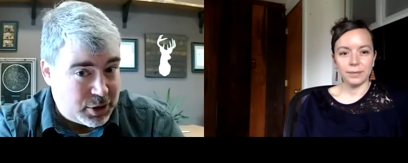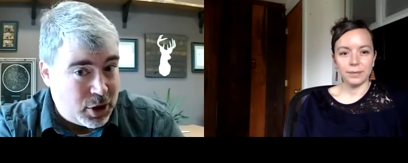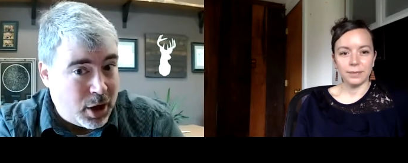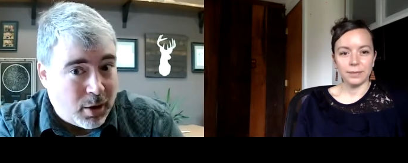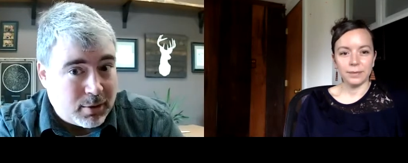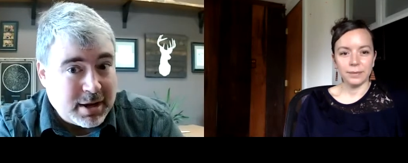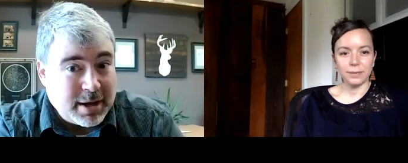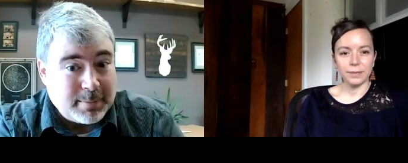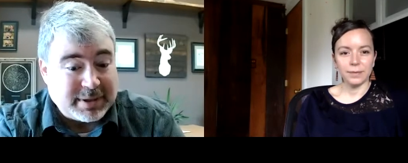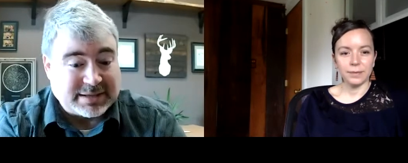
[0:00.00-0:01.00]
Speaker 1: no,
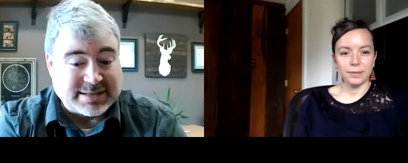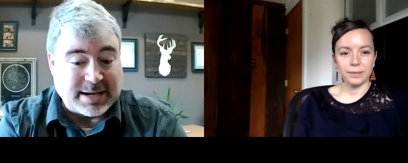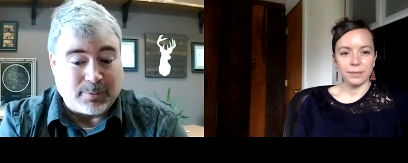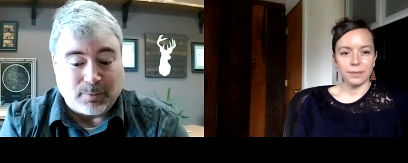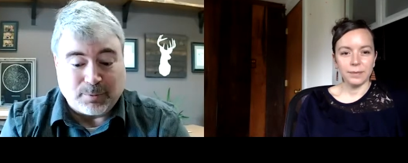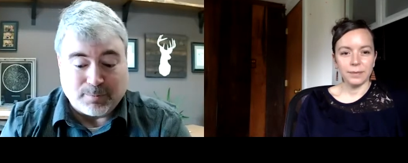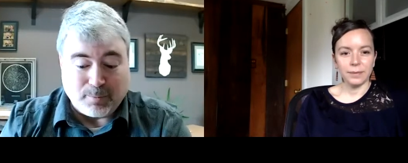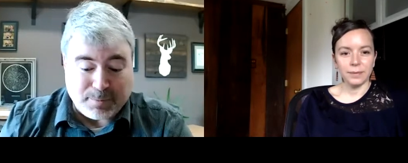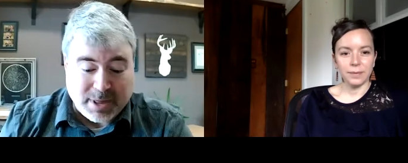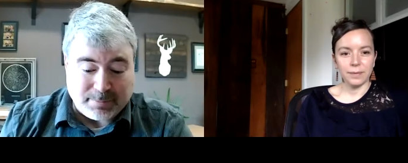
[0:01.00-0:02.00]
because that
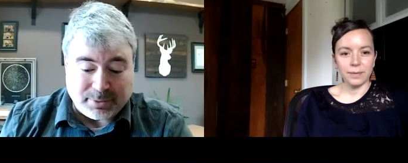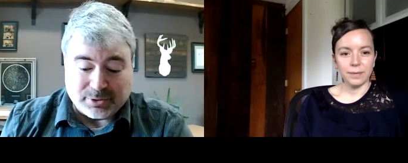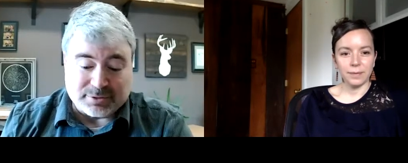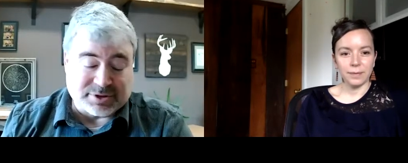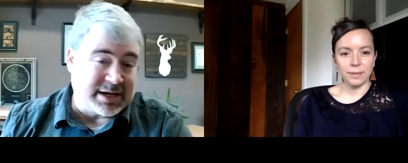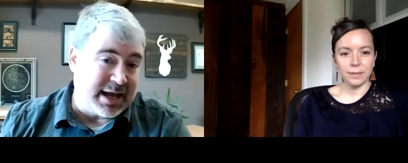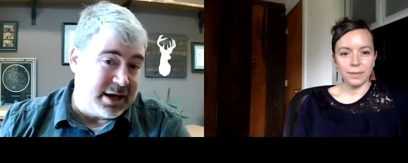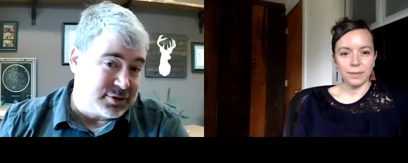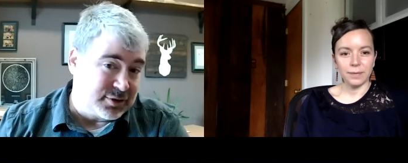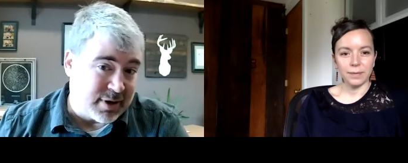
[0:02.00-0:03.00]
that pollutant is going to
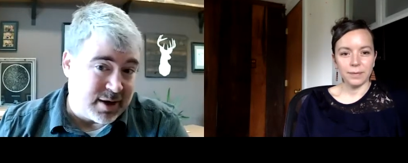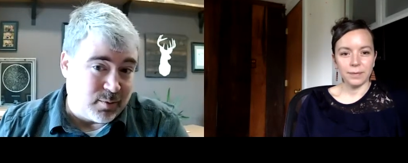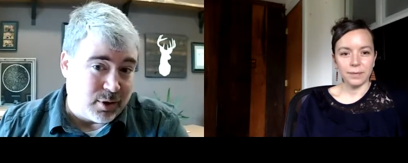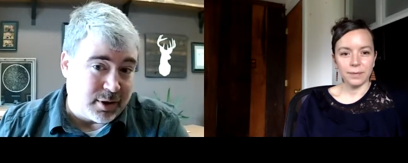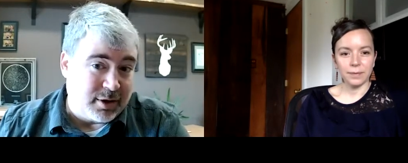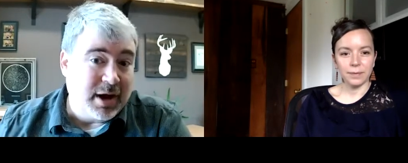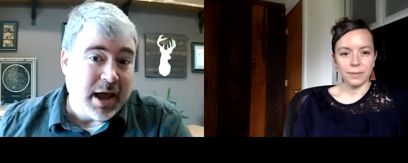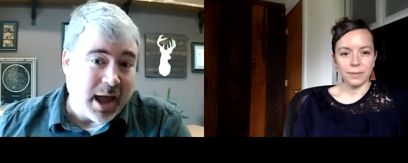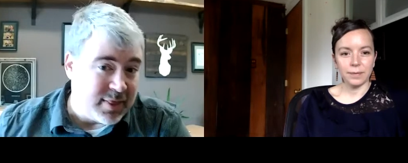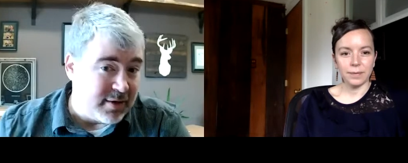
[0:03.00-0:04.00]
enter the groundwater
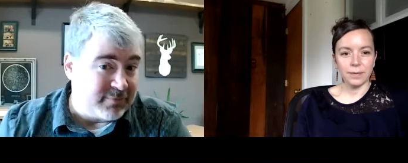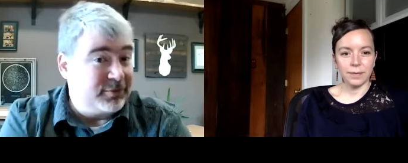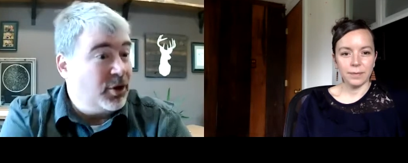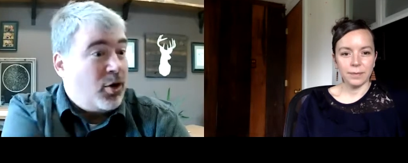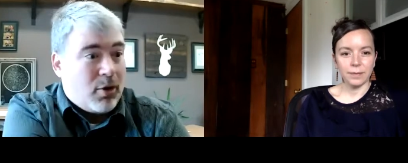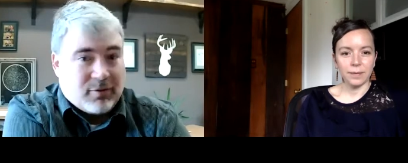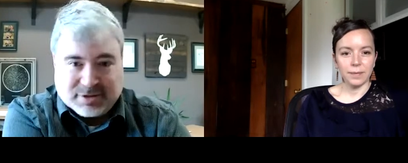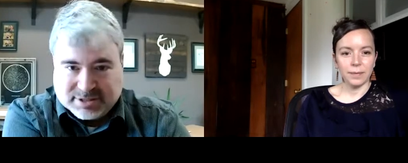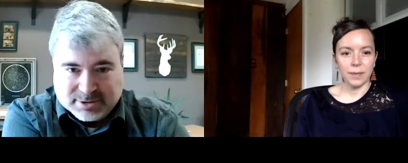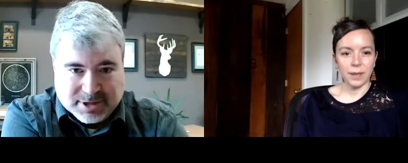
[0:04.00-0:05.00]
and then flow over
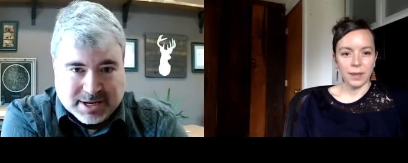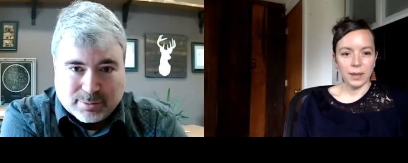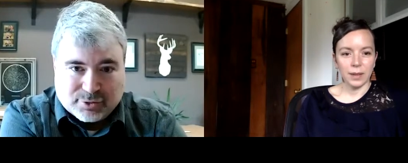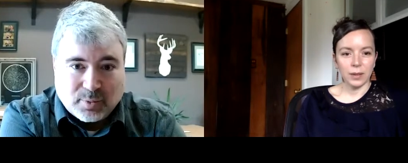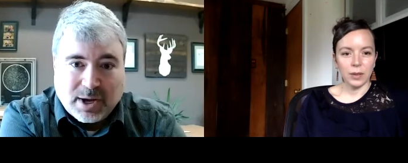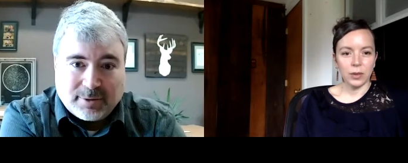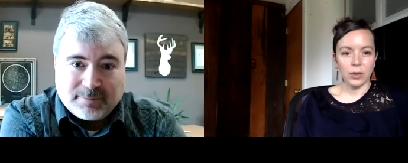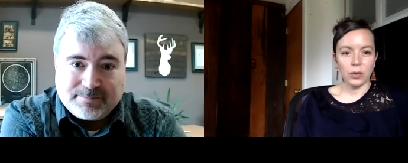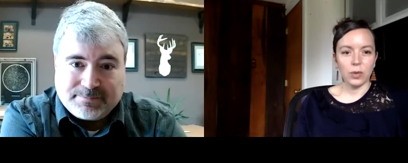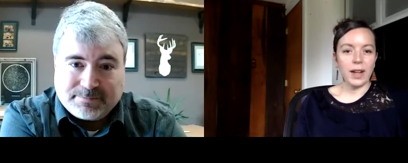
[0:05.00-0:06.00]
to your neighbor's well.
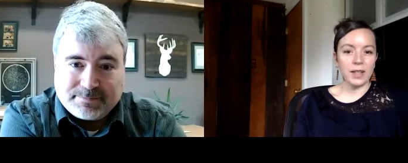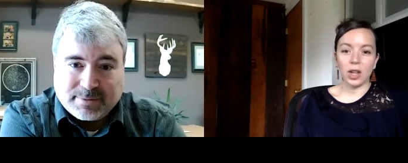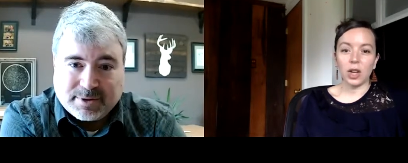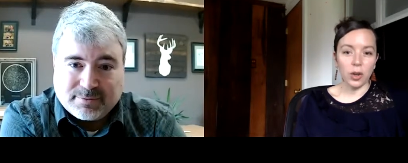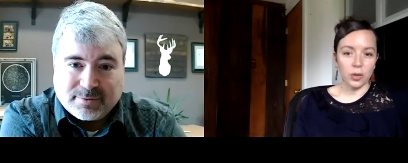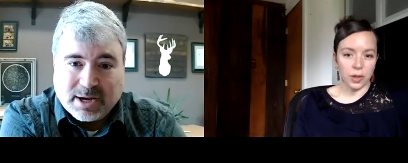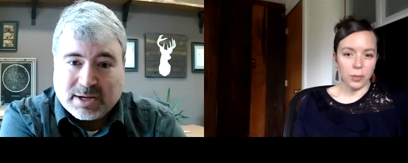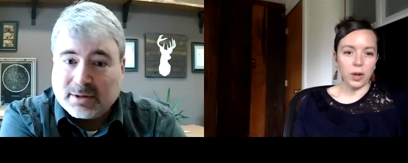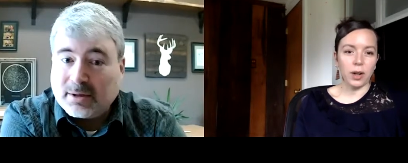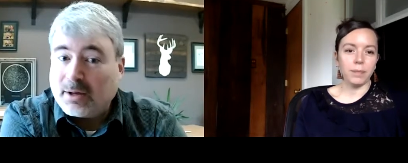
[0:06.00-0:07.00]
Speaker 2: Right, it's going to go
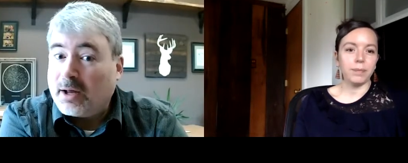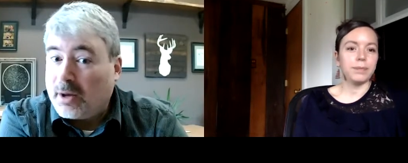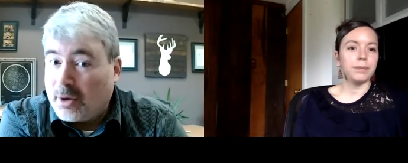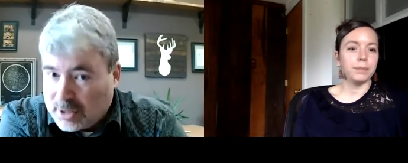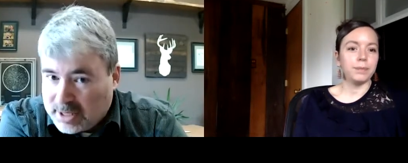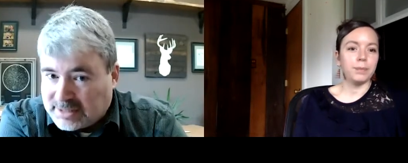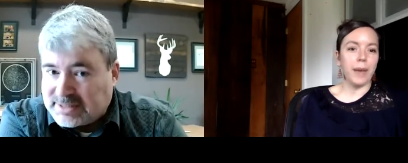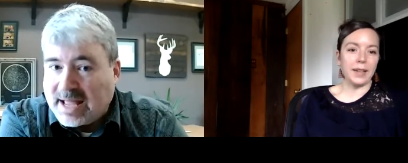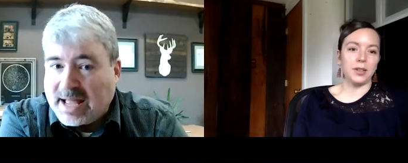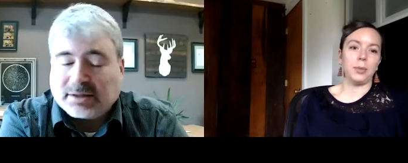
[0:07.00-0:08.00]
somewhere.
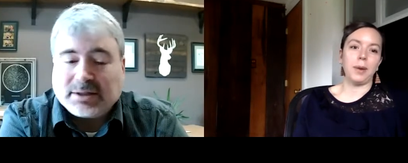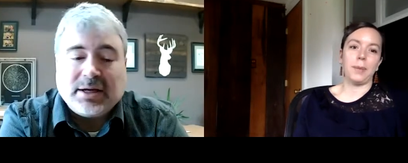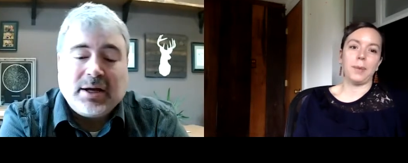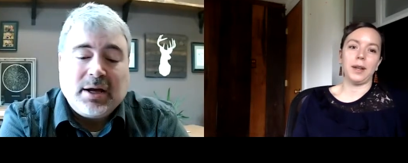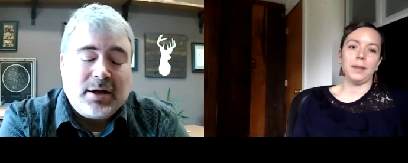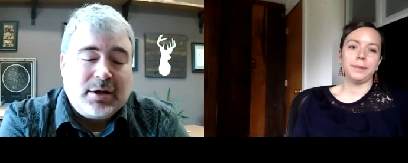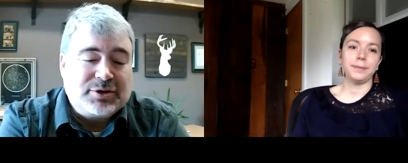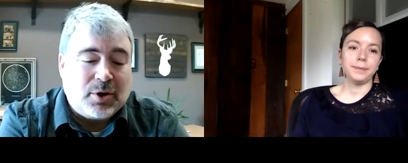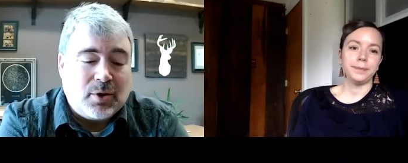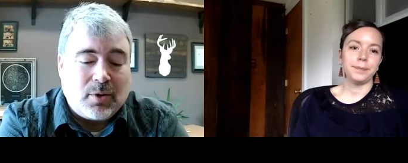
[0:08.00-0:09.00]
Speaker 1: Exactly.
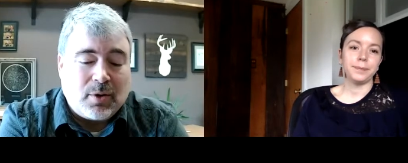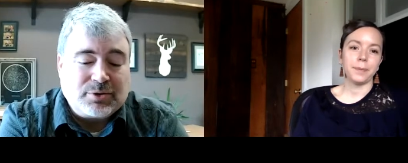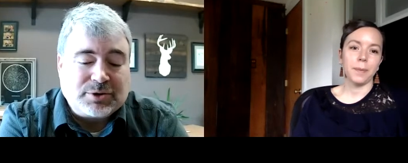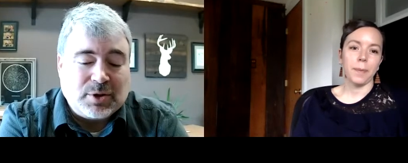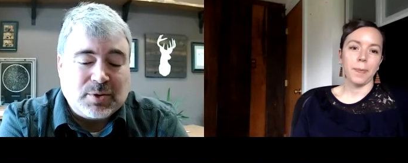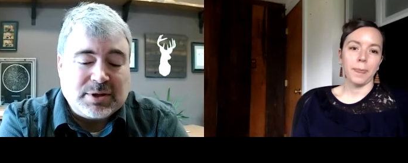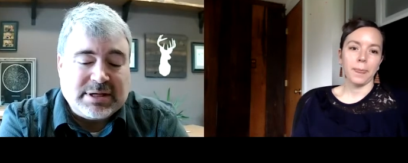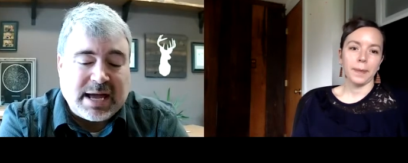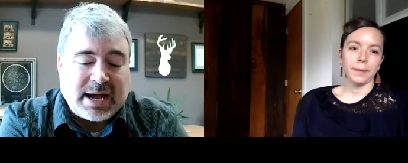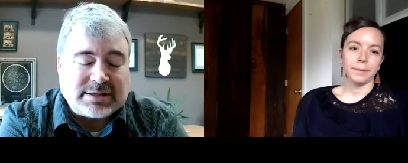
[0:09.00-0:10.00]
So so
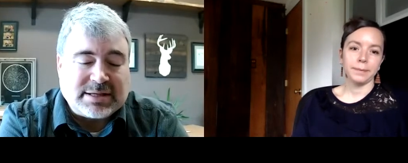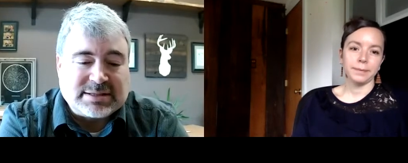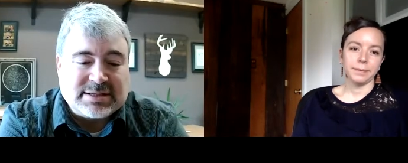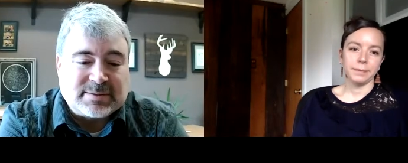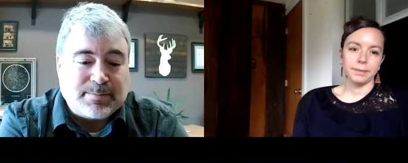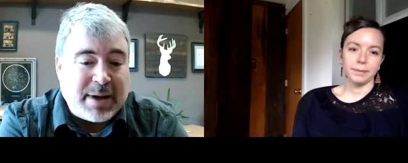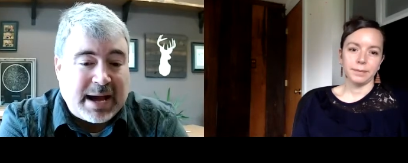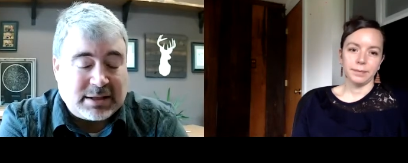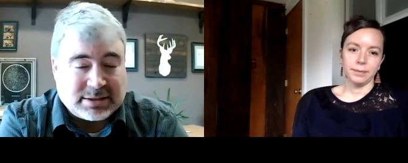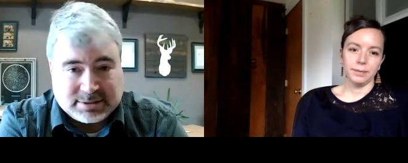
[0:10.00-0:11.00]
yeah, there's this
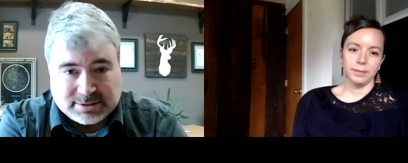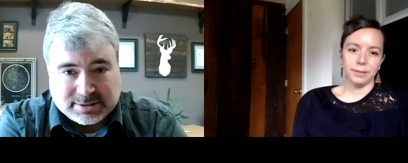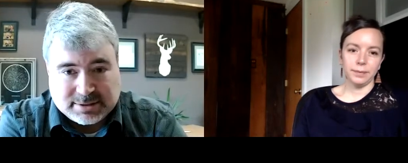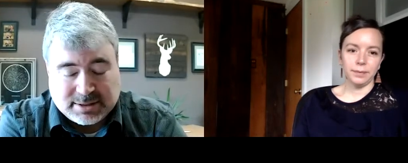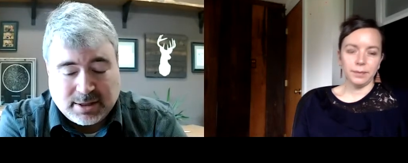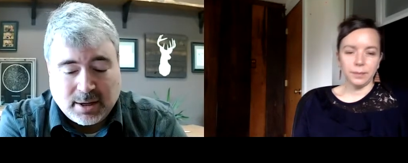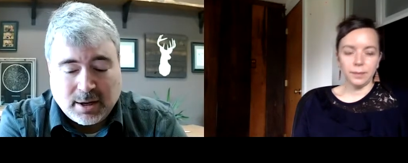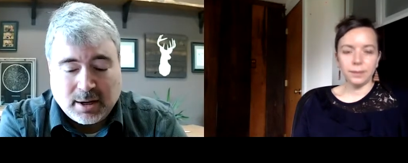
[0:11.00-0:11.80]
balance uh,